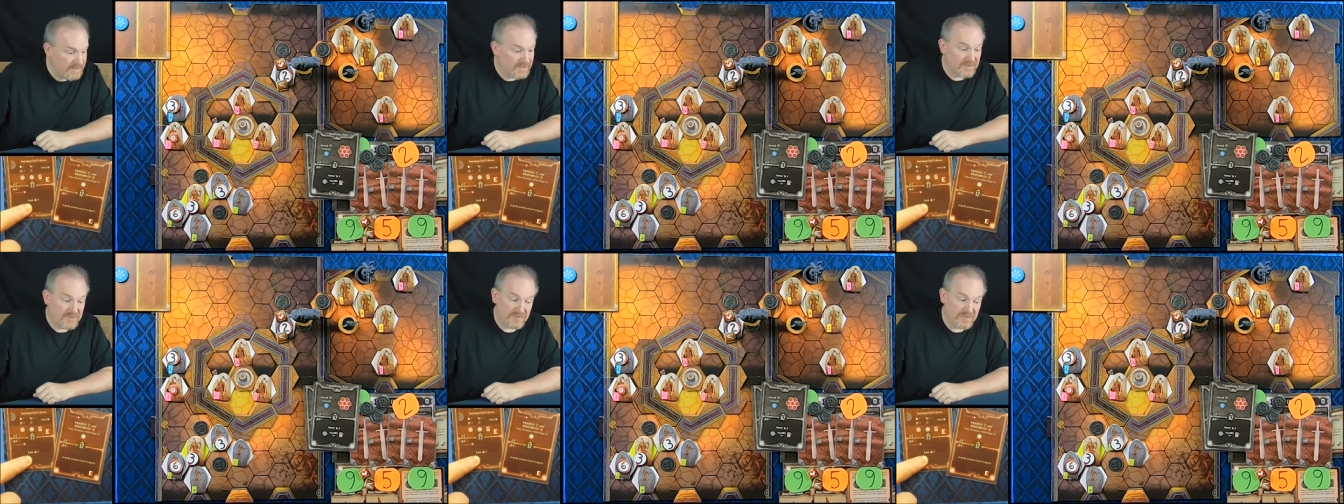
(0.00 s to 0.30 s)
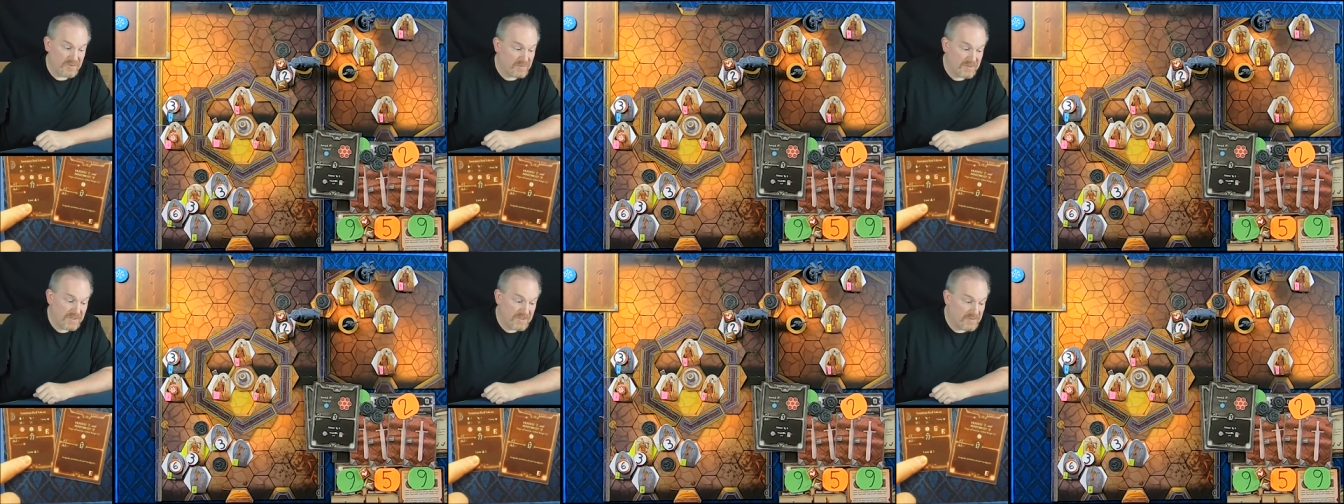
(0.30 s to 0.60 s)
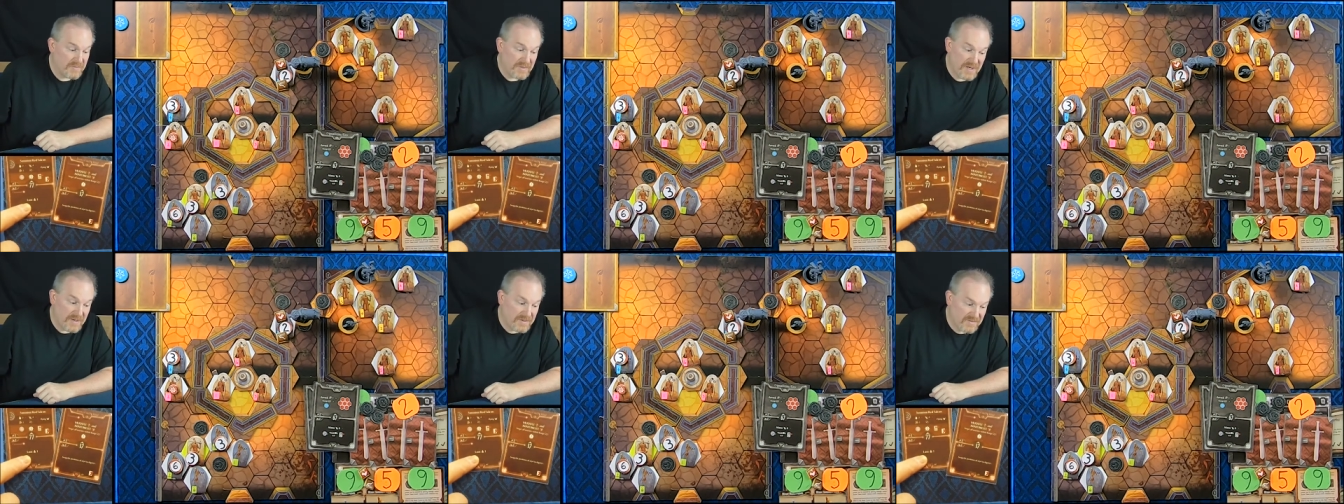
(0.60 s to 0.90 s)
because normally
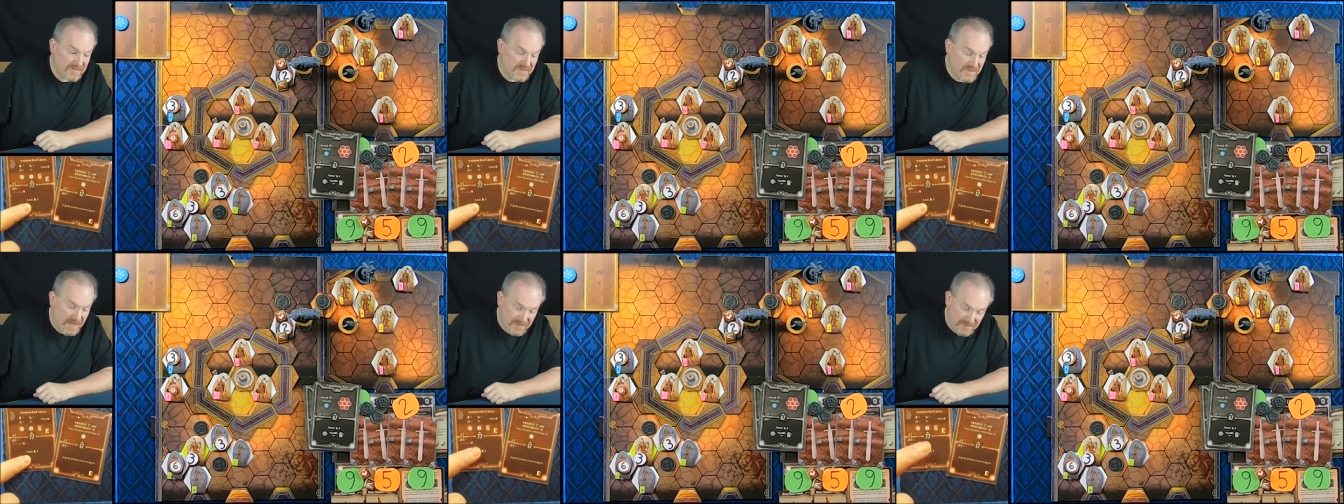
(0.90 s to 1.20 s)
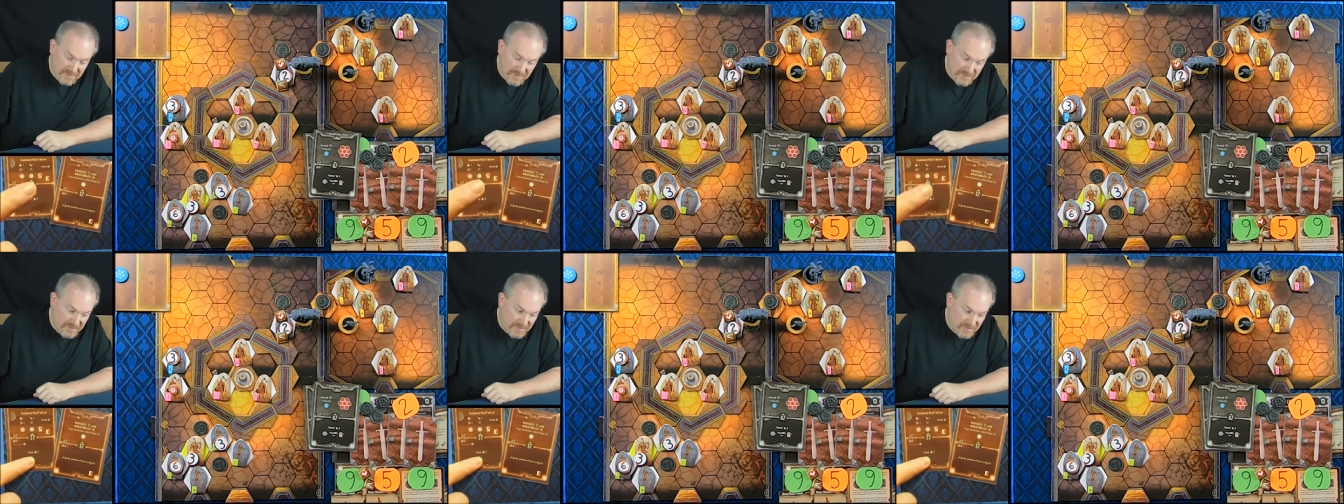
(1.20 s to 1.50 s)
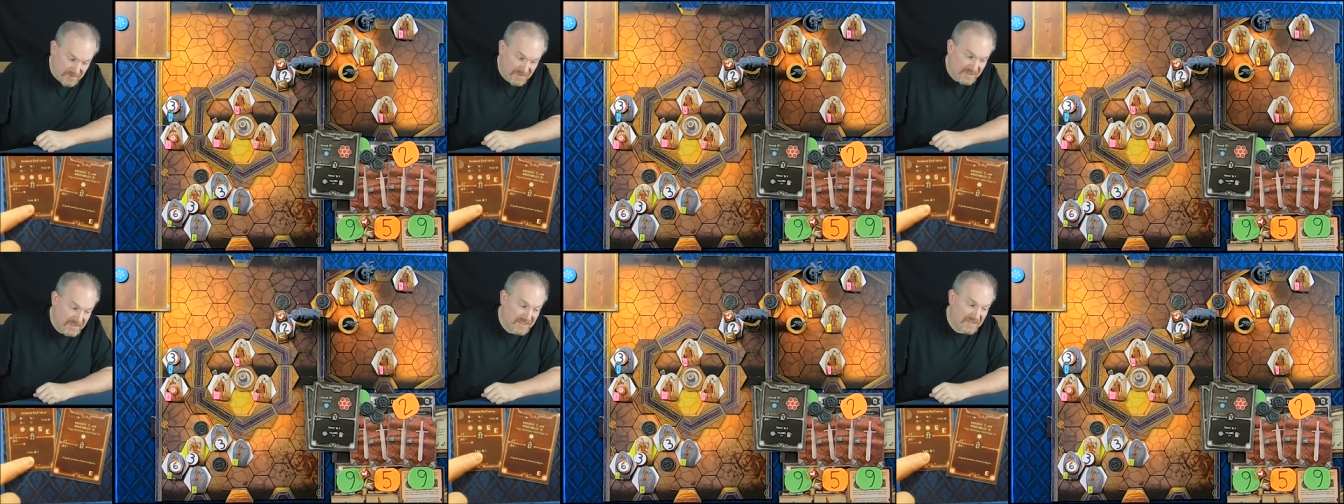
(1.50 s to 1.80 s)
the bear does not loot, but
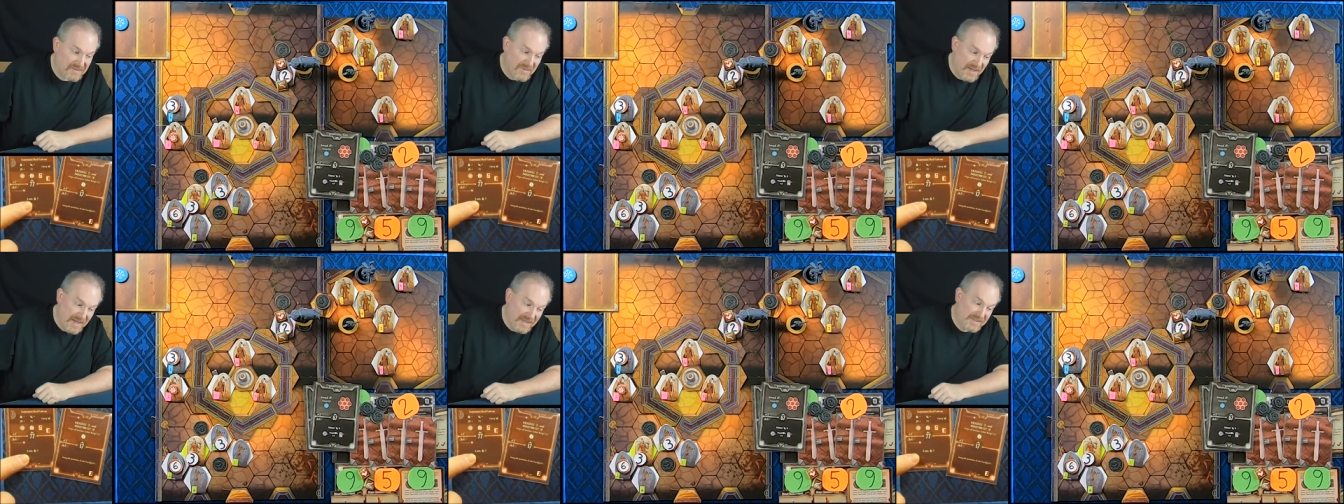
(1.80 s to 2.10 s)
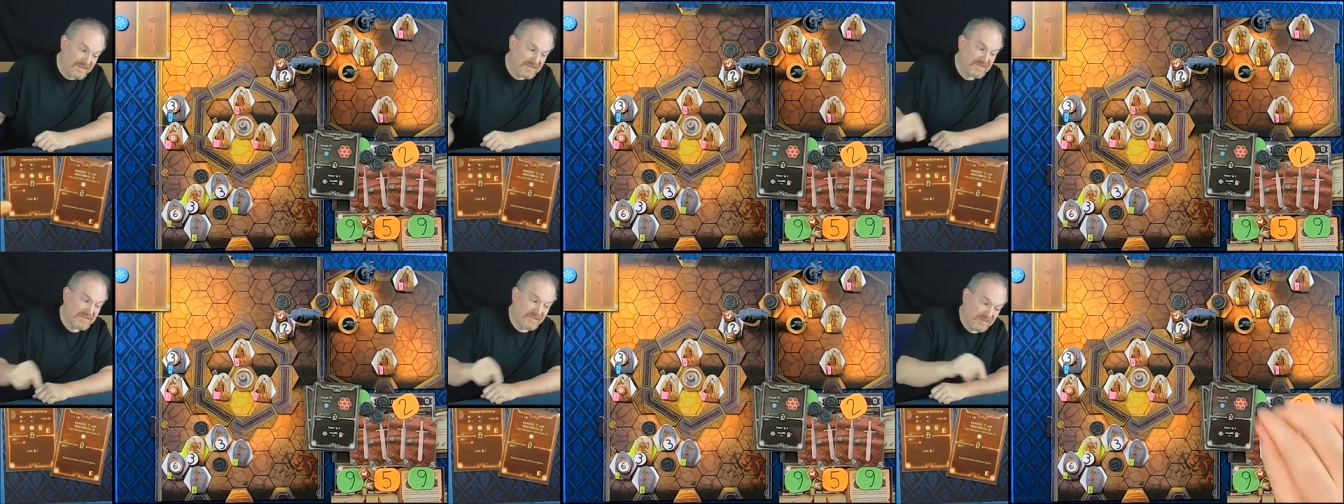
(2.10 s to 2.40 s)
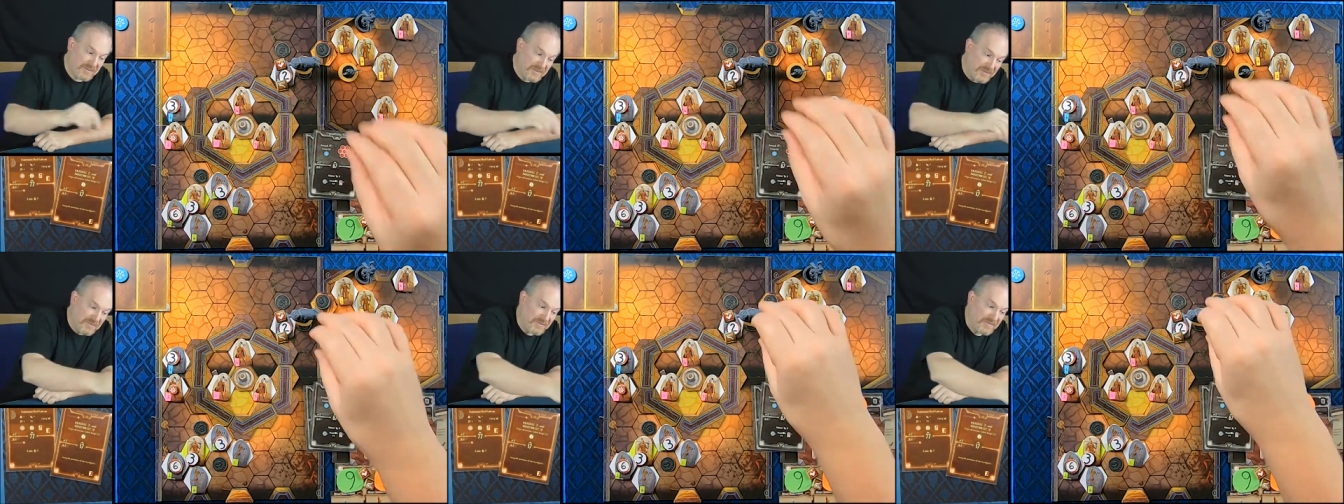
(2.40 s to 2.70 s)
we're going to command it to
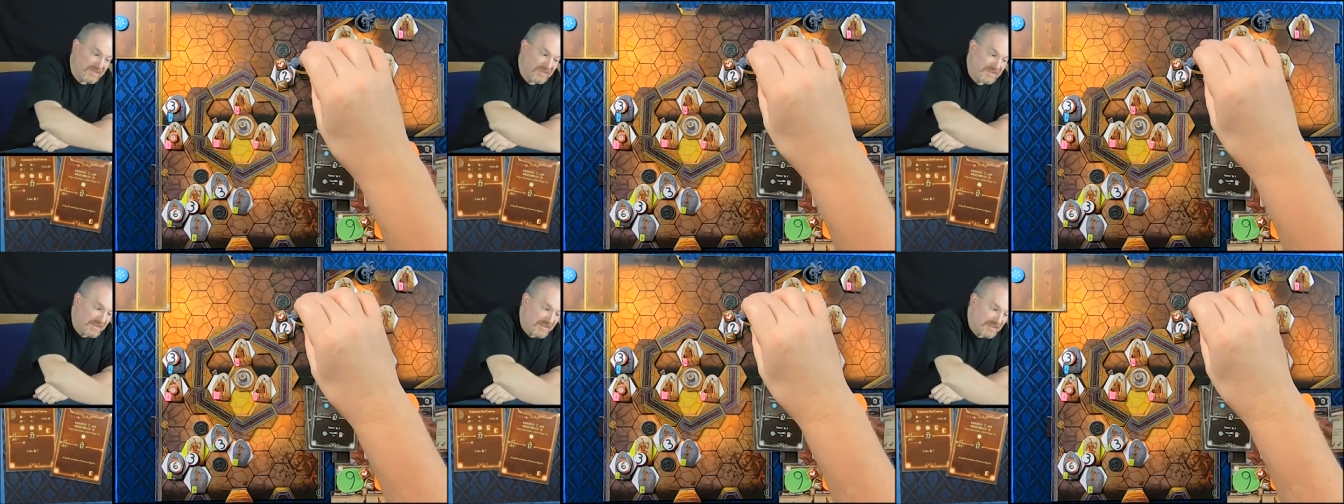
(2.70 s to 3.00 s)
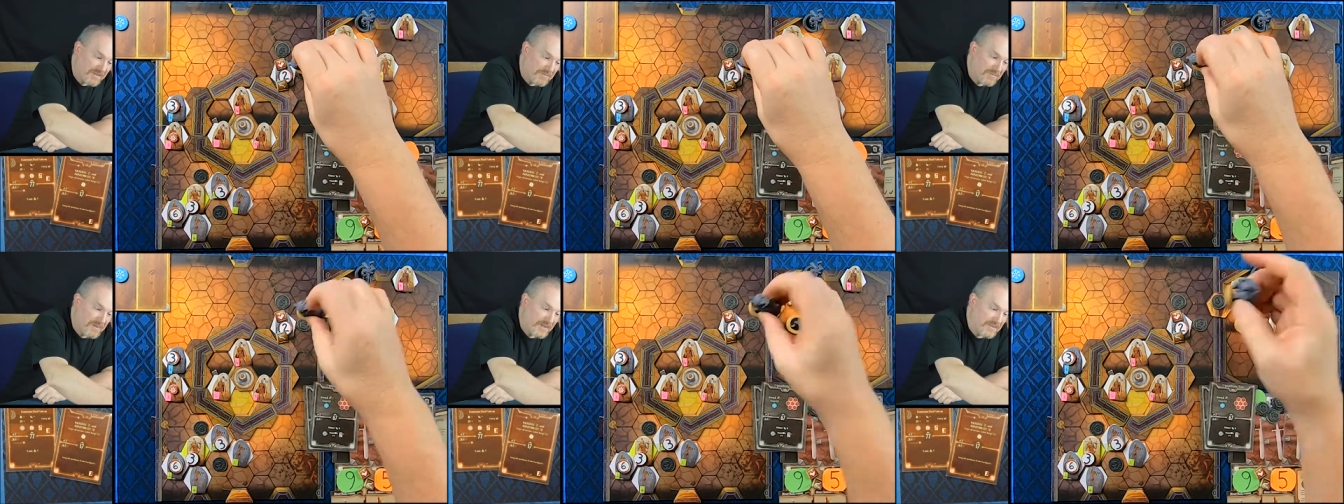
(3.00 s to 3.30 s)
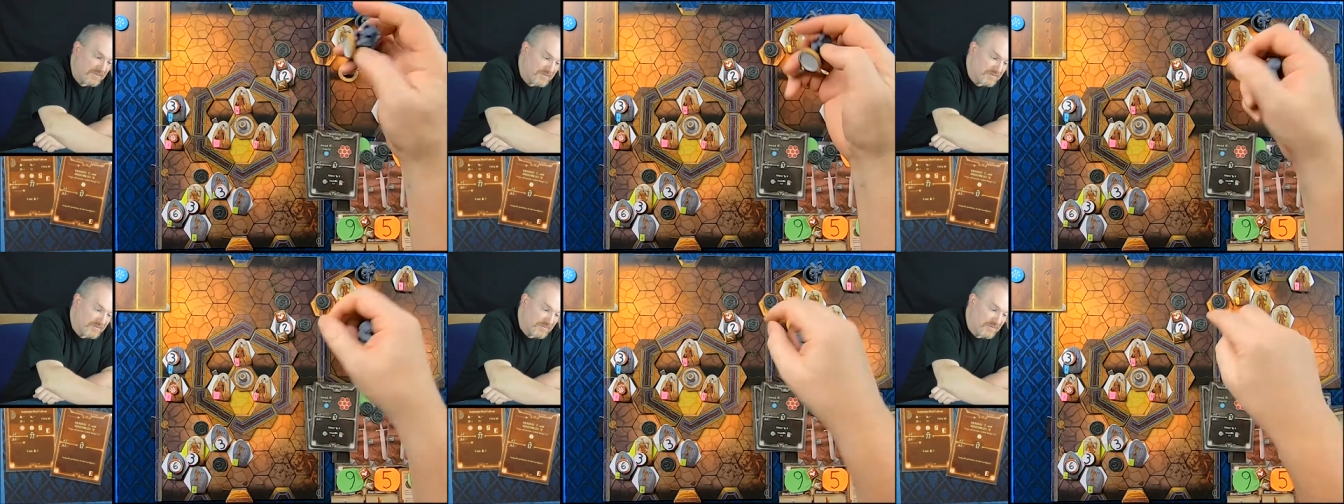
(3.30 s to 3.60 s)
loot at a
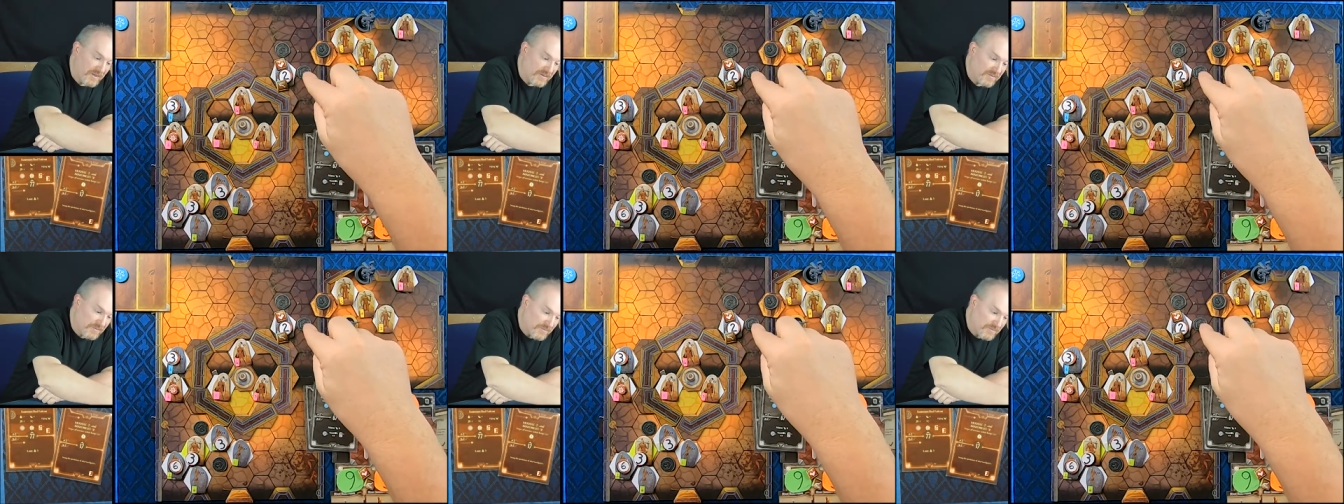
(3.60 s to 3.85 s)
range of 1.